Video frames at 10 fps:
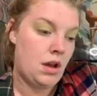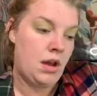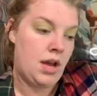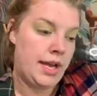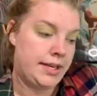
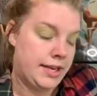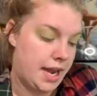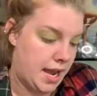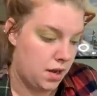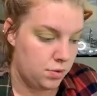I
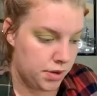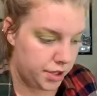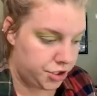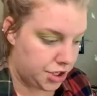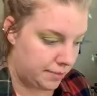now want to
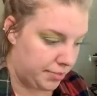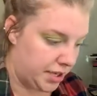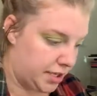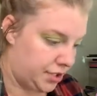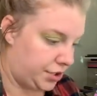jump
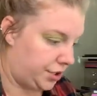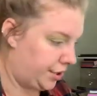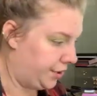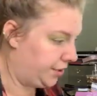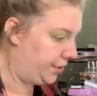
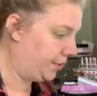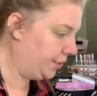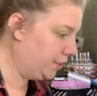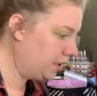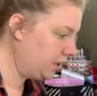into,
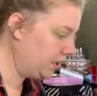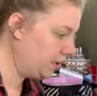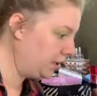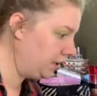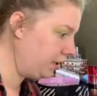
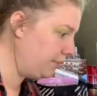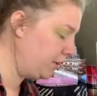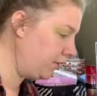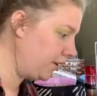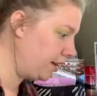let me
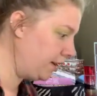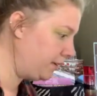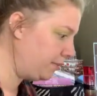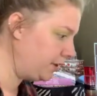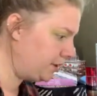
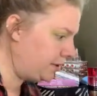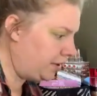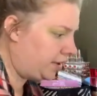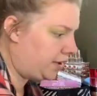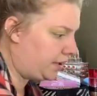grab
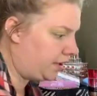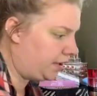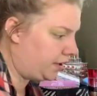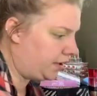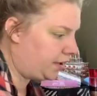
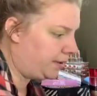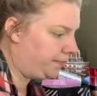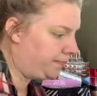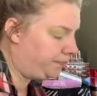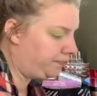another
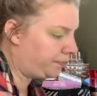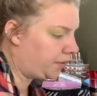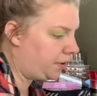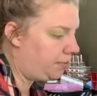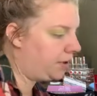
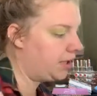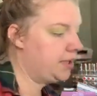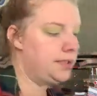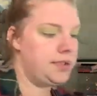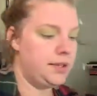
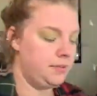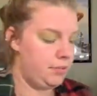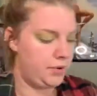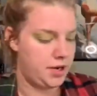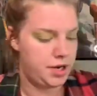blending
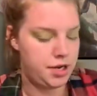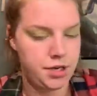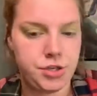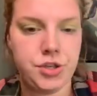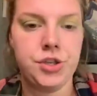
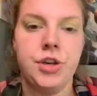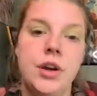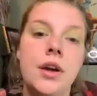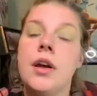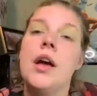brush.
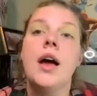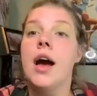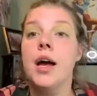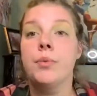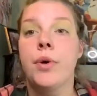
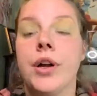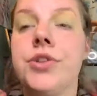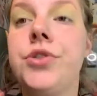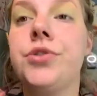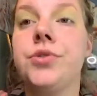I want
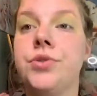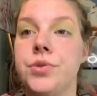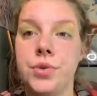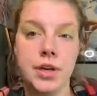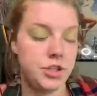
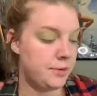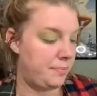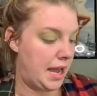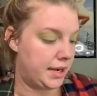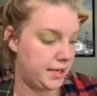to jump
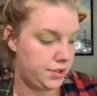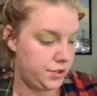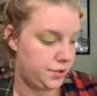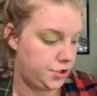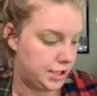back into
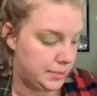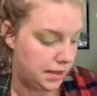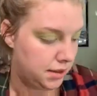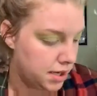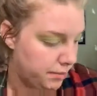the Just My
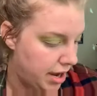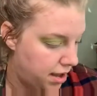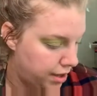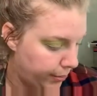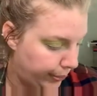Luck
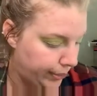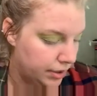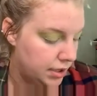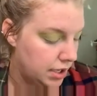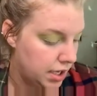palette
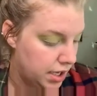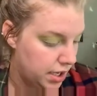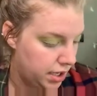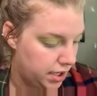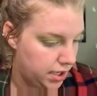
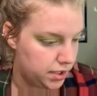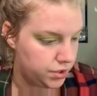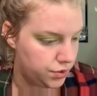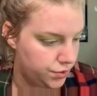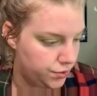
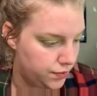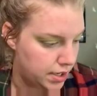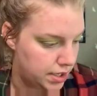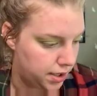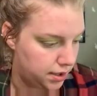and
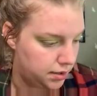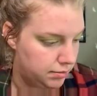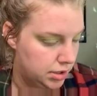grab